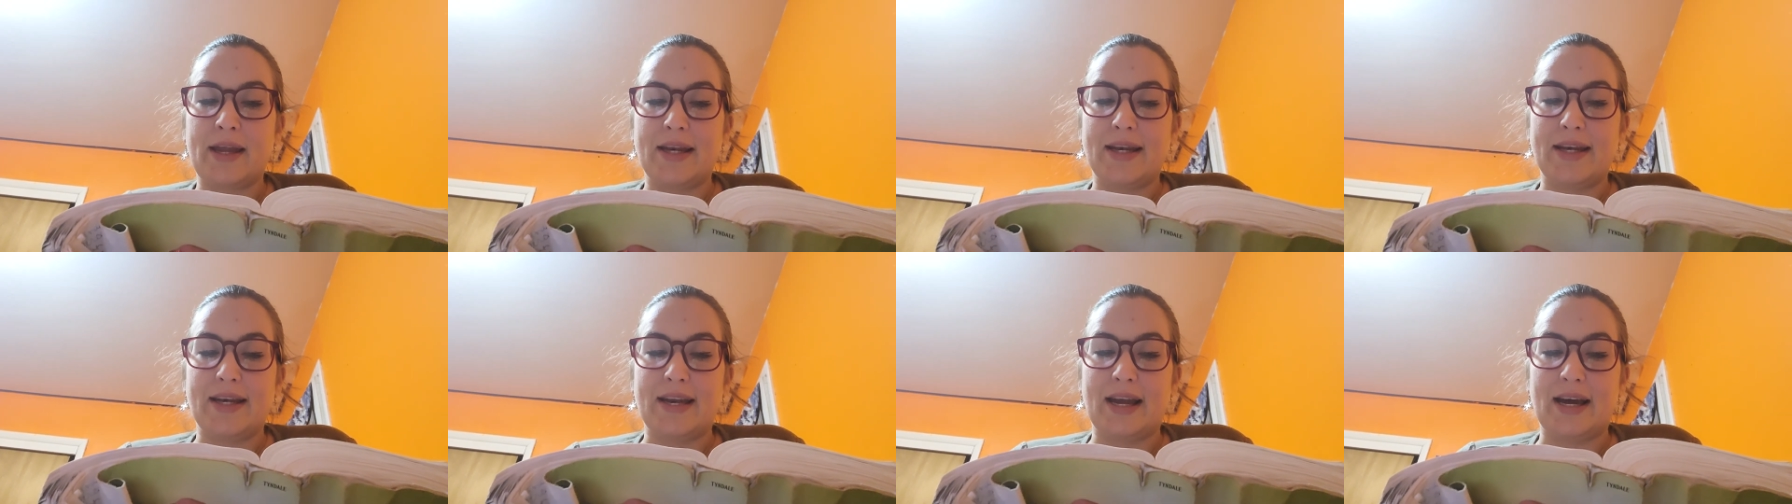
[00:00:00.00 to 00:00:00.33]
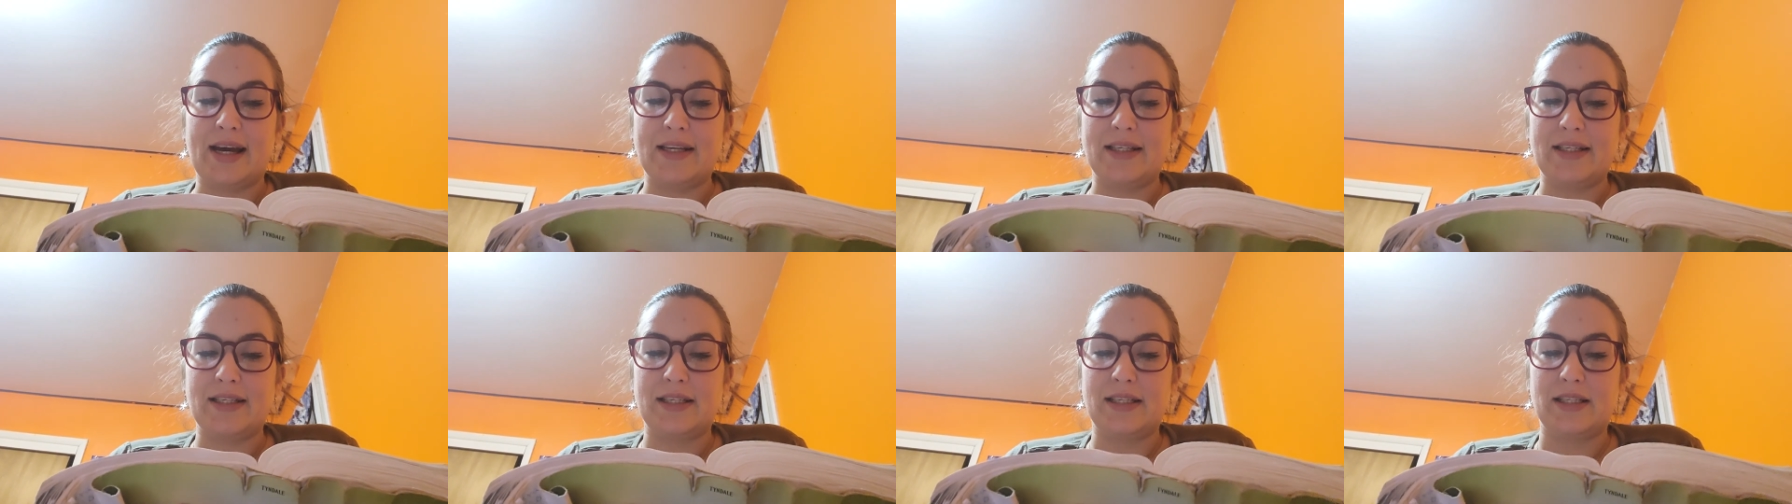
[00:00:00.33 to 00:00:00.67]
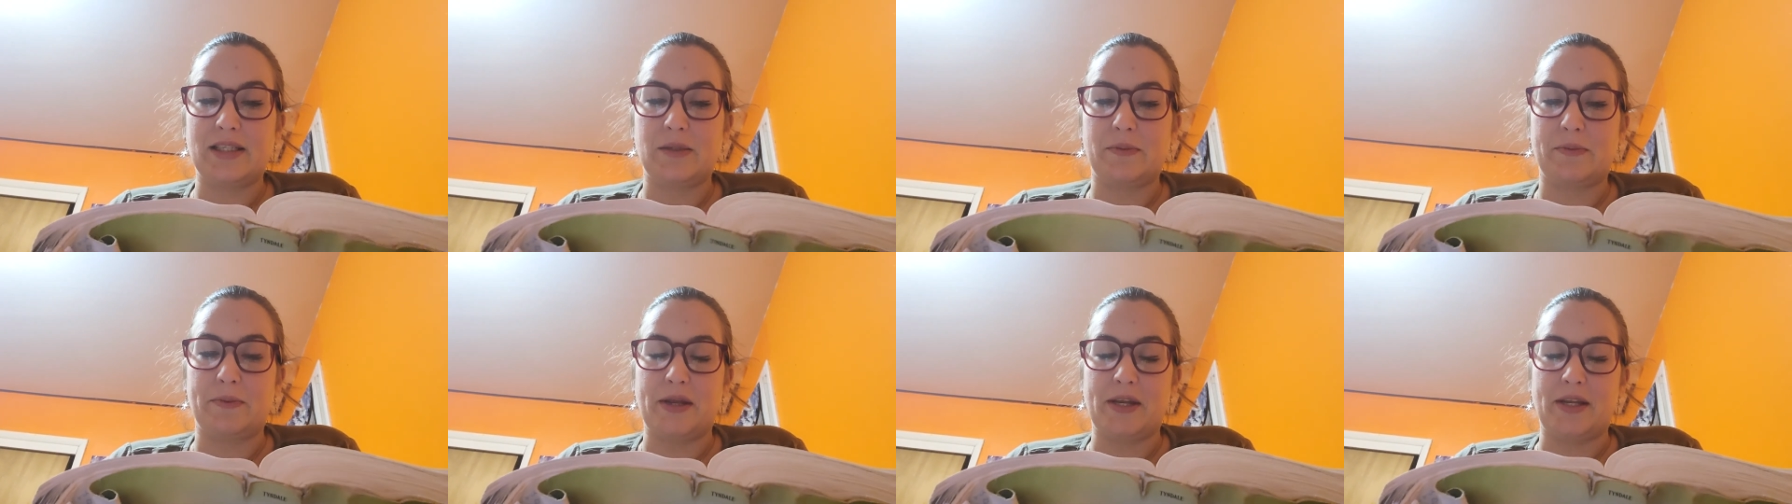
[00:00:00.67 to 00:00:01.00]
not to
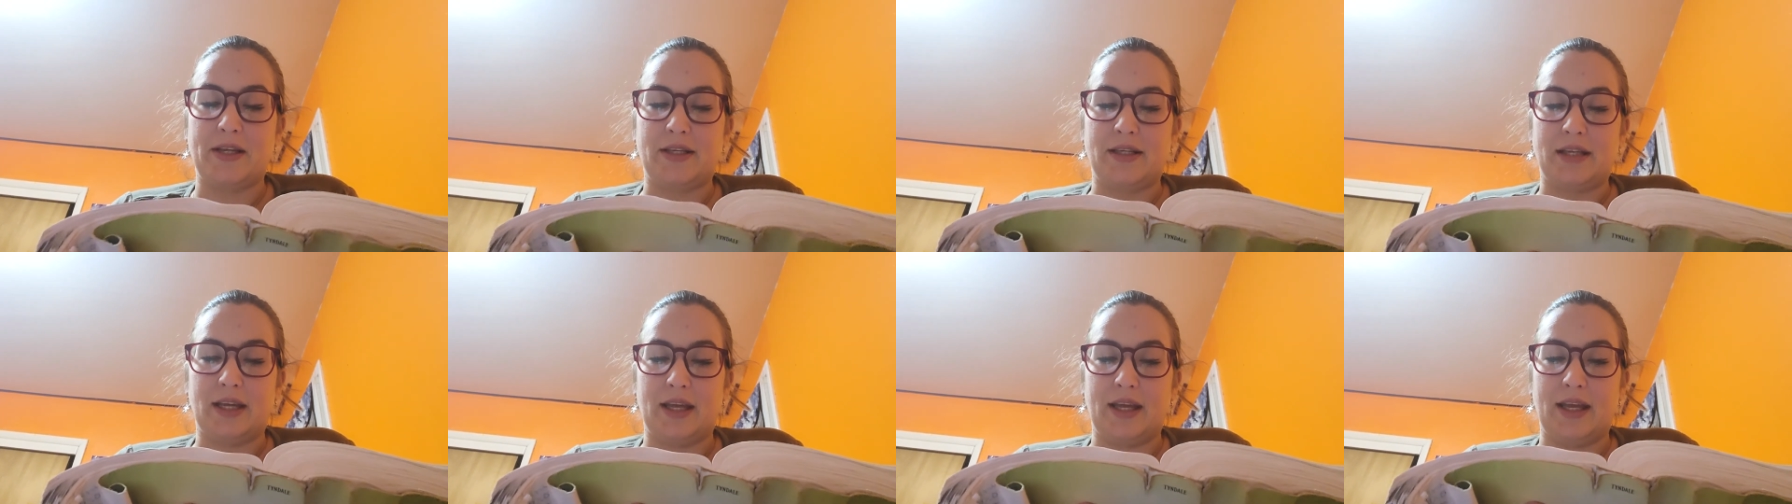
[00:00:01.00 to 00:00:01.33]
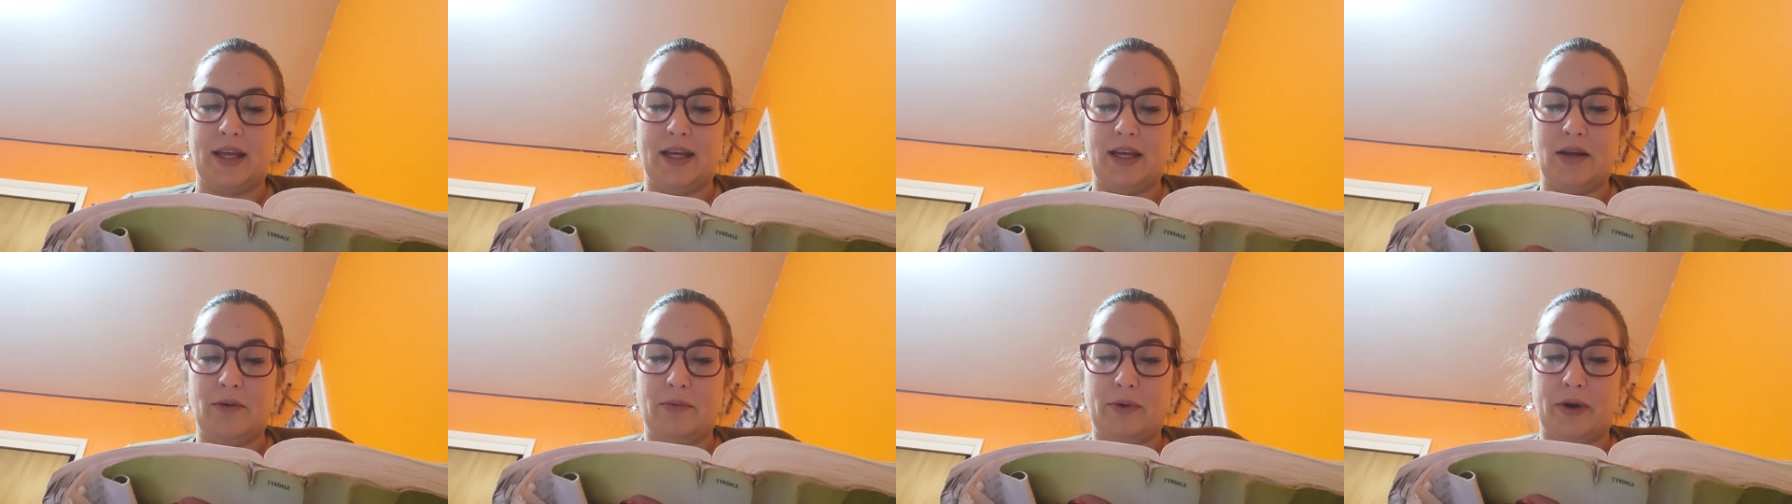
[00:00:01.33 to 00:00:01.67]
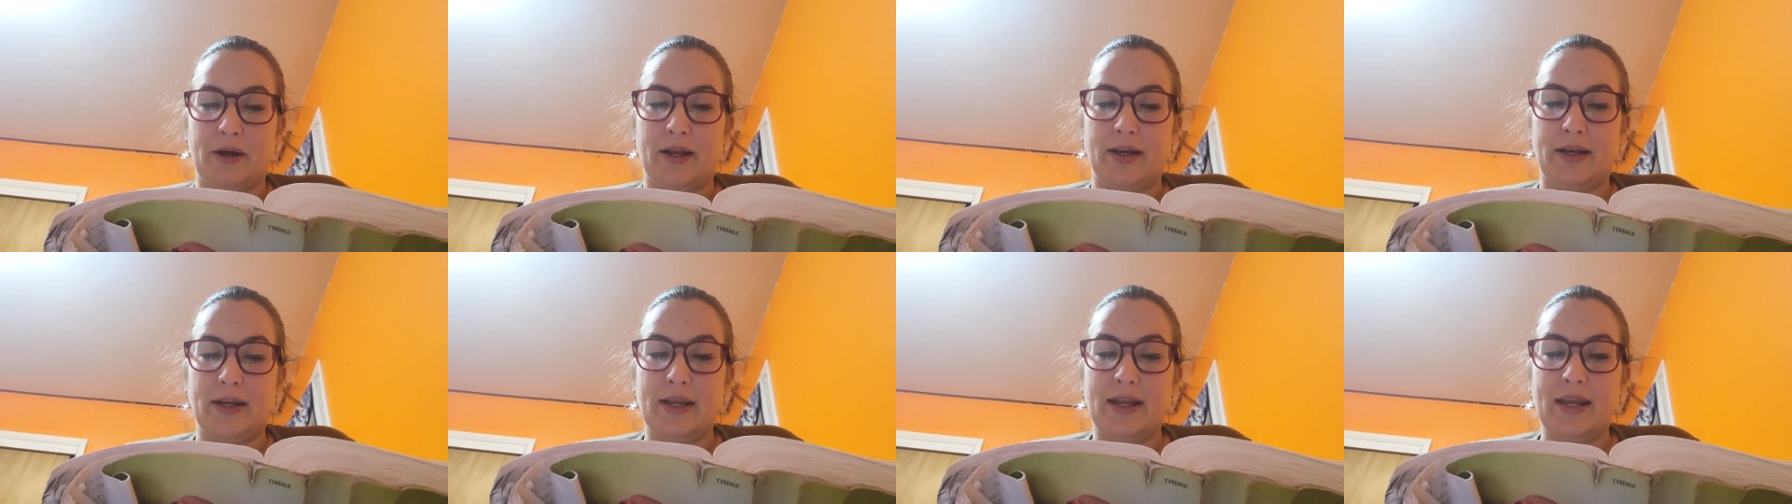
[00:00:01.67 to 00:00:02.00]
speak to
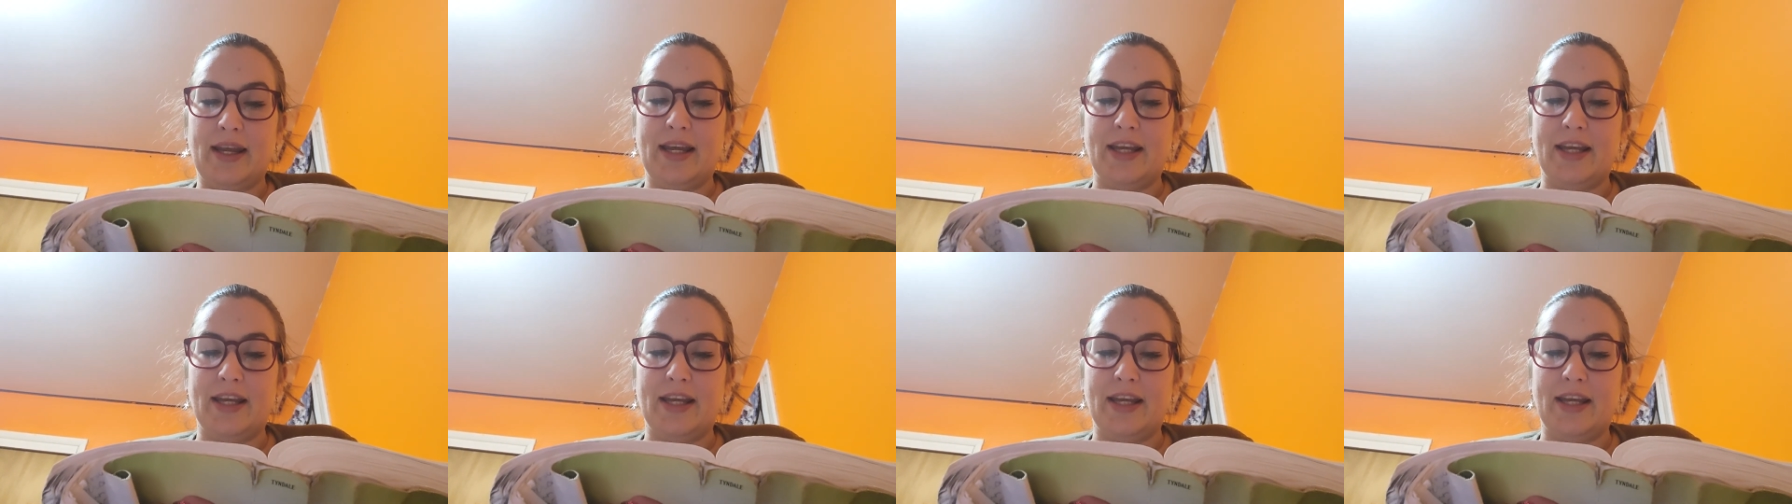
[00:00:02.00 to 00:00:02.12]
anyone